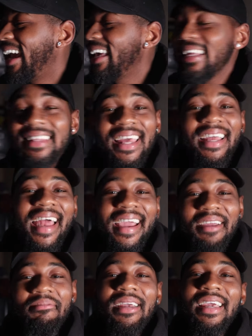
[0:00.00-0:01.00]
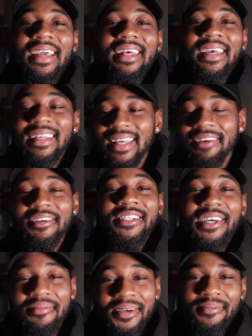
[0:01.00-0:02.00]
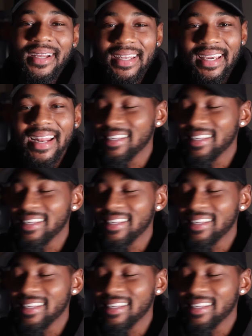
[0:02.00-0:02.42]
anything that can be heated, give it to me, my nigga.